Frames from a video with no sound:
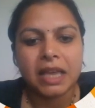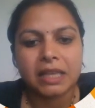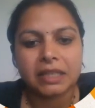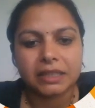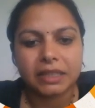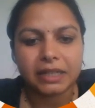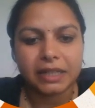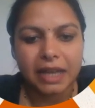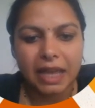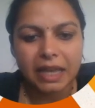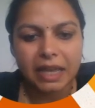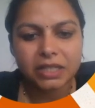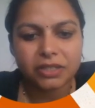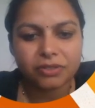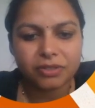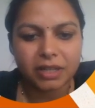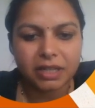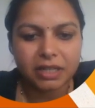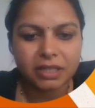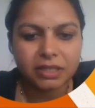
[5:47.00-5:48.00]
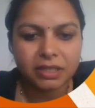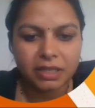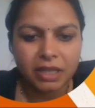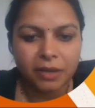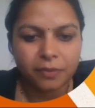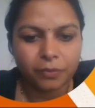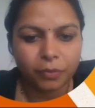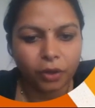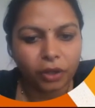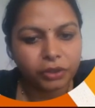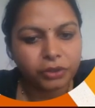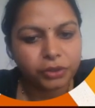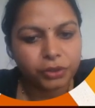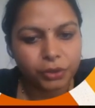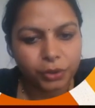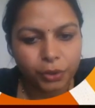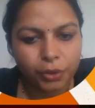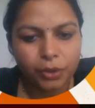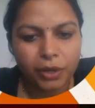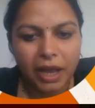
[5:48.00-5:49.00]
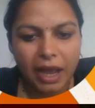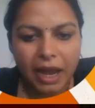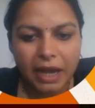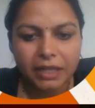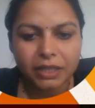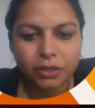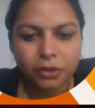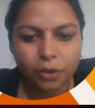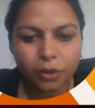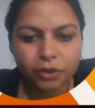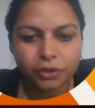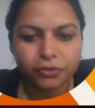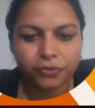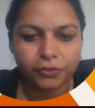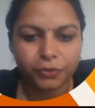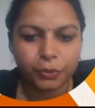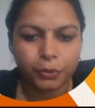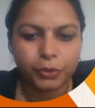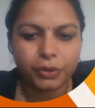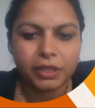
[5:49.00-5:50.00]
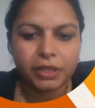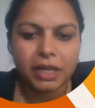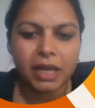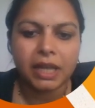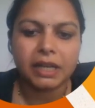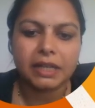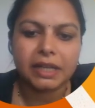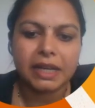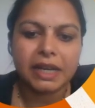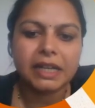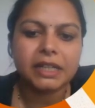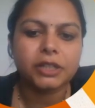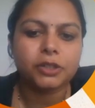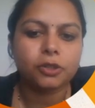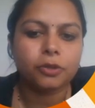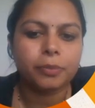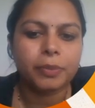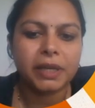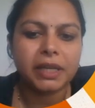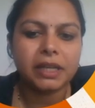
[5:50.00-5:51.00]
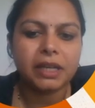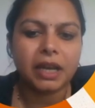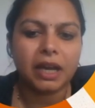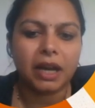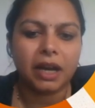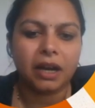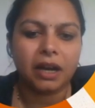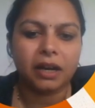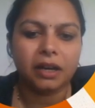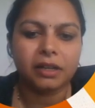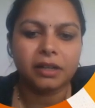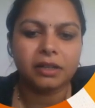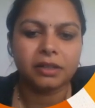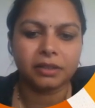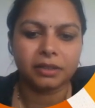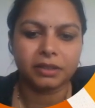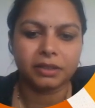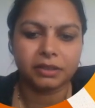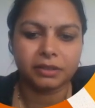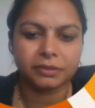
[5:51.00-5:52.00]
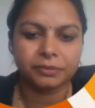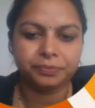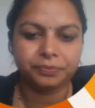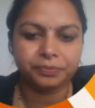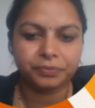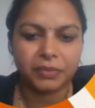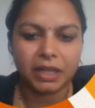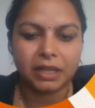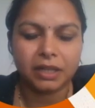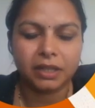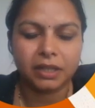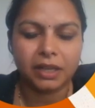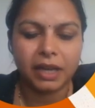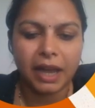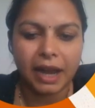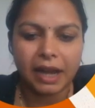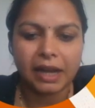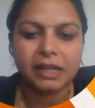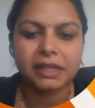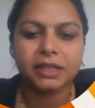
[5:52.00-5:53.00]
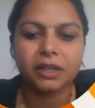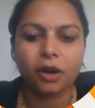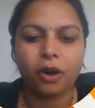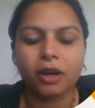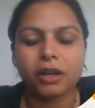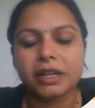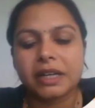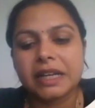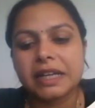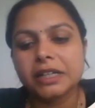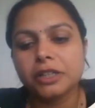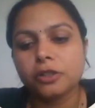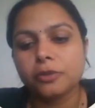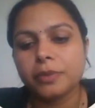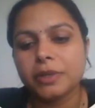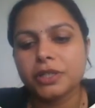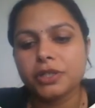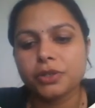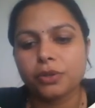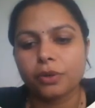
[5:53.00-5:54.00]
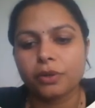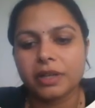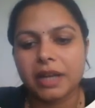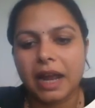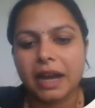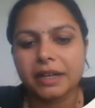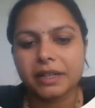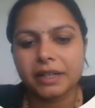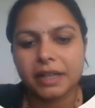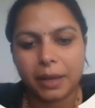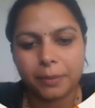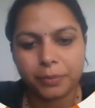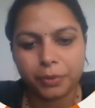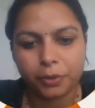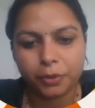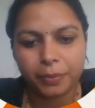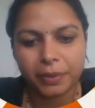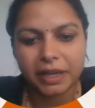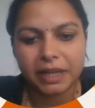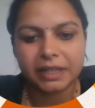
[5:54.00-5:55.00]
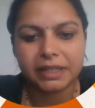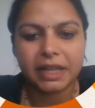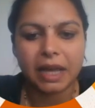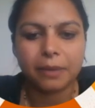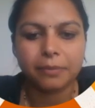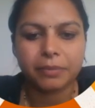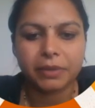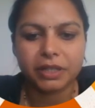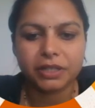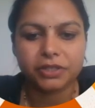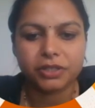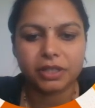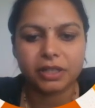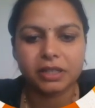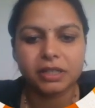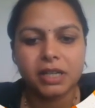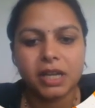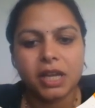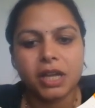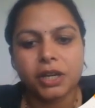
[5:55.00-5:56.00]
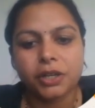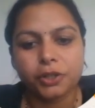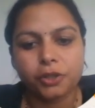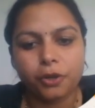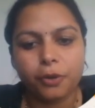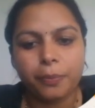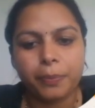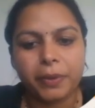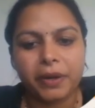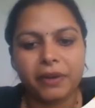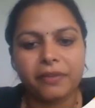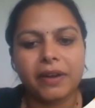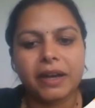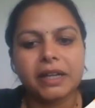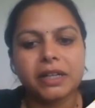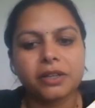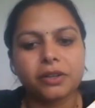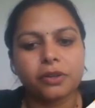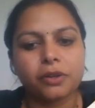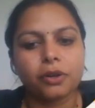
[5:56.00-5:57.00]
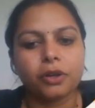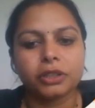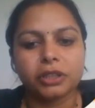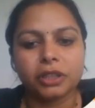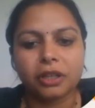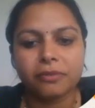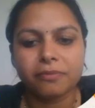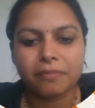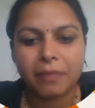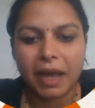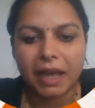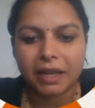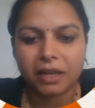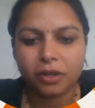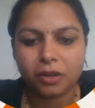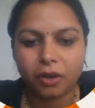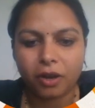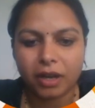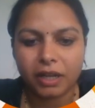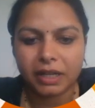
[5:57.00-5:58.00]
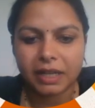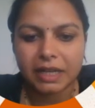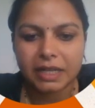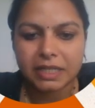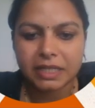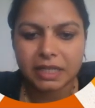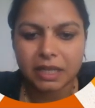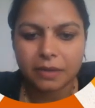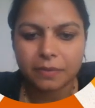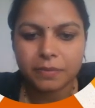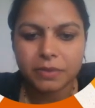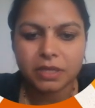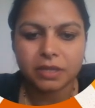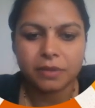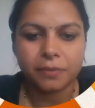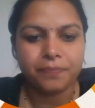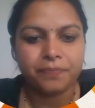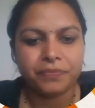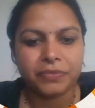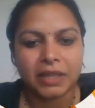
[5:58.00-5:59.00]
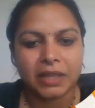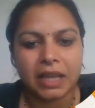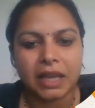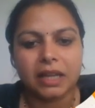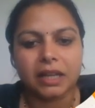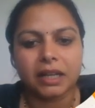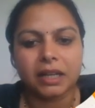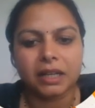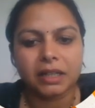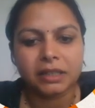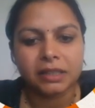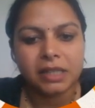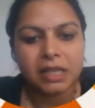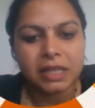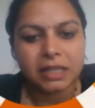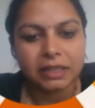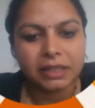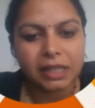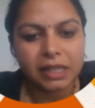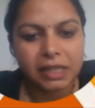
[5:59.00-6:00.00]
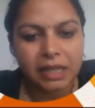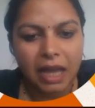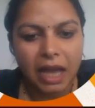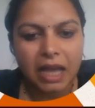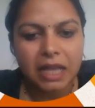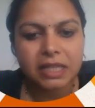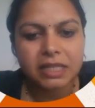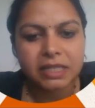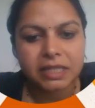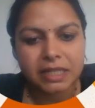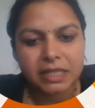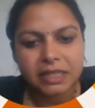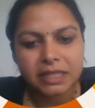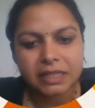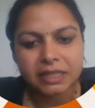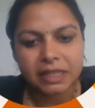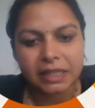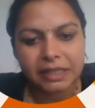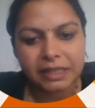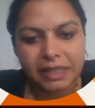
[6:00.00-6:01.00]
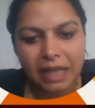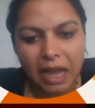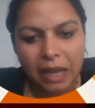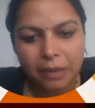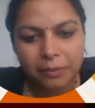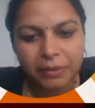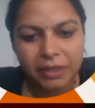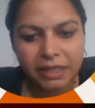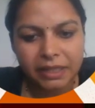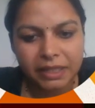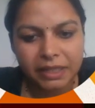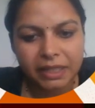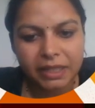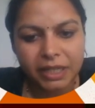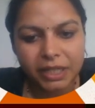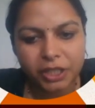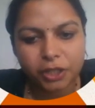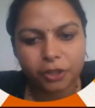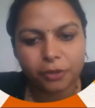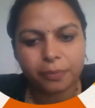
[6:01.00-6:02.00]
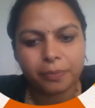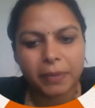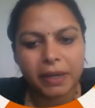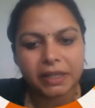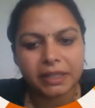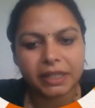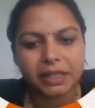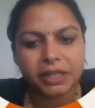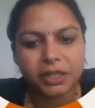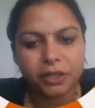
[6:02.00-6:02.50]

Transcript: The next is both raw and cooked food need to be held or need to be stored at appropriate temperature to prevent growth of microorganisms. The last is contaminated equipment and